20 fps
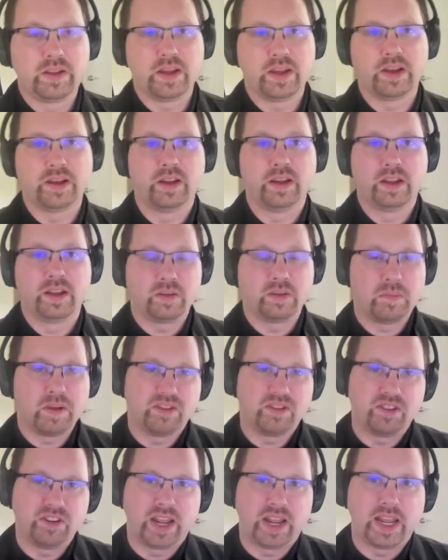Yeah, you
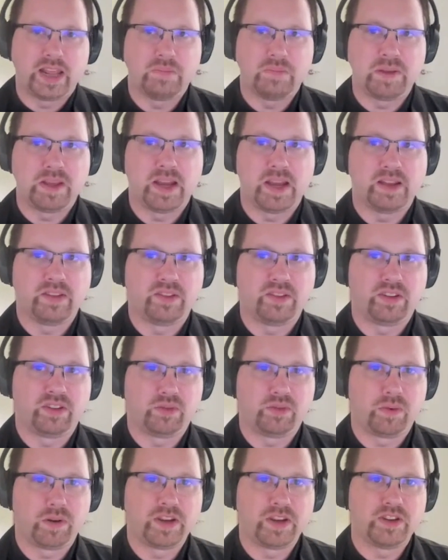mentioned API
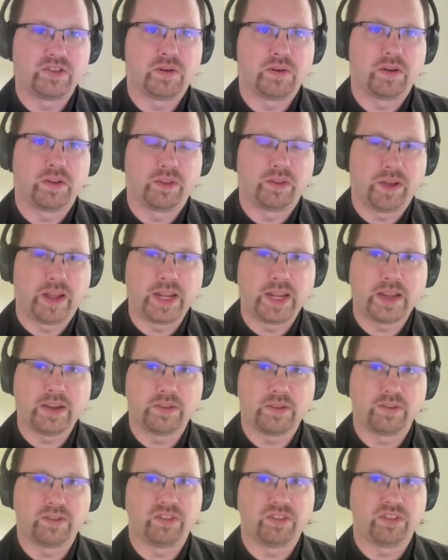622. Are there any
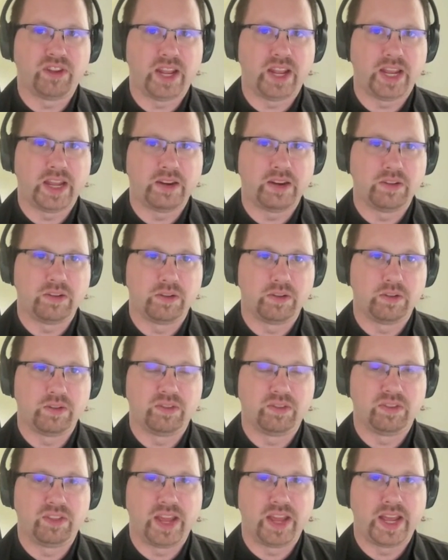other
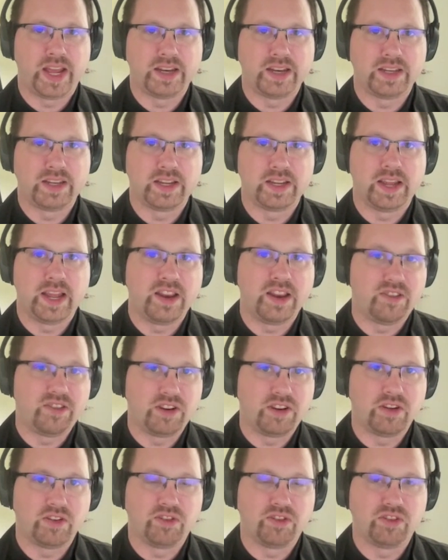standards that
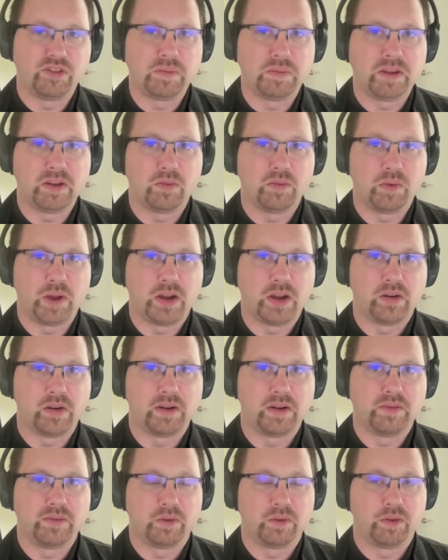engineers should be aware
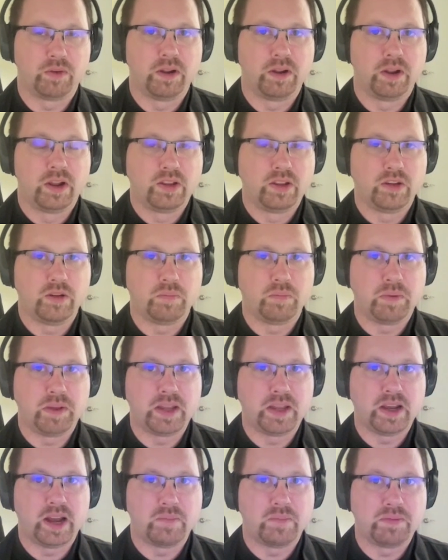of, or
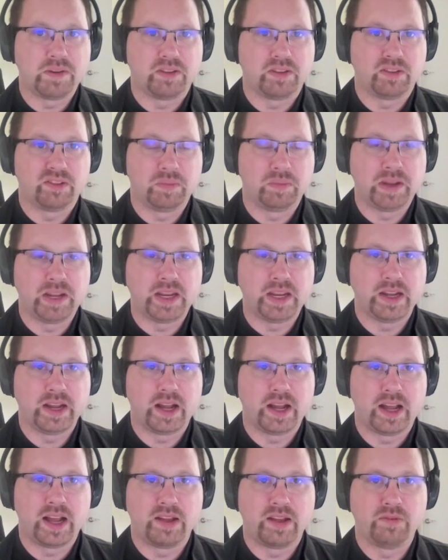be up to speed
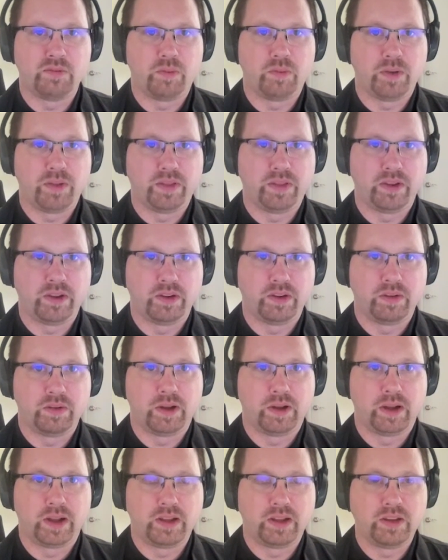on when
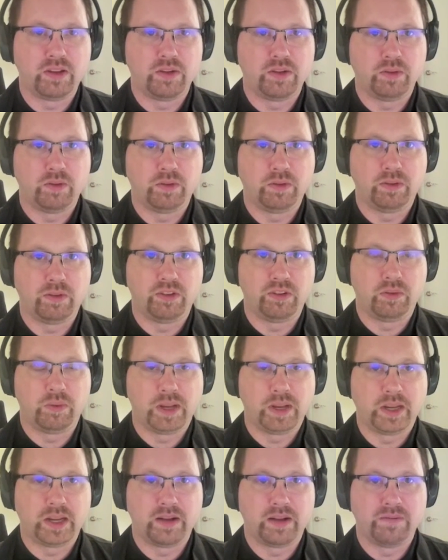they're
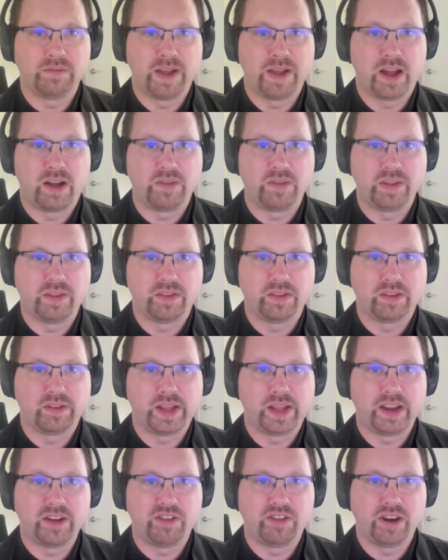doing valve
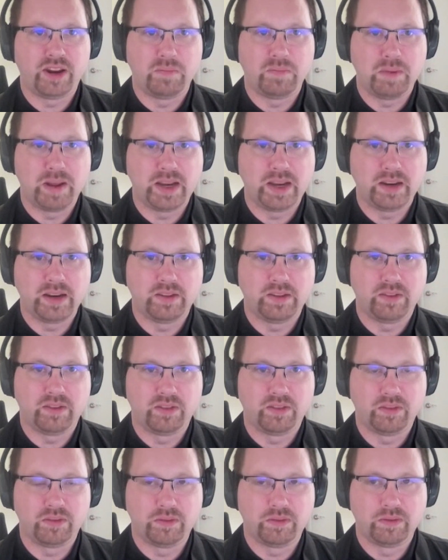installation and
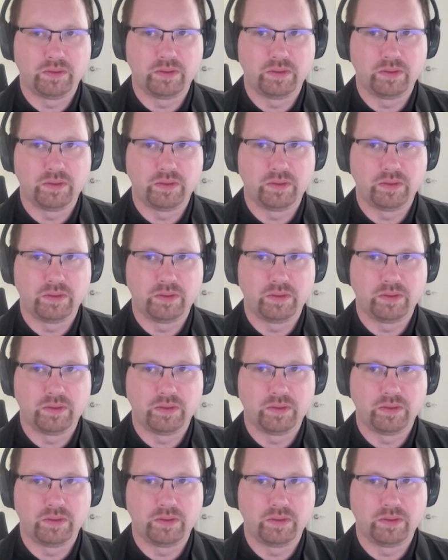maintenance?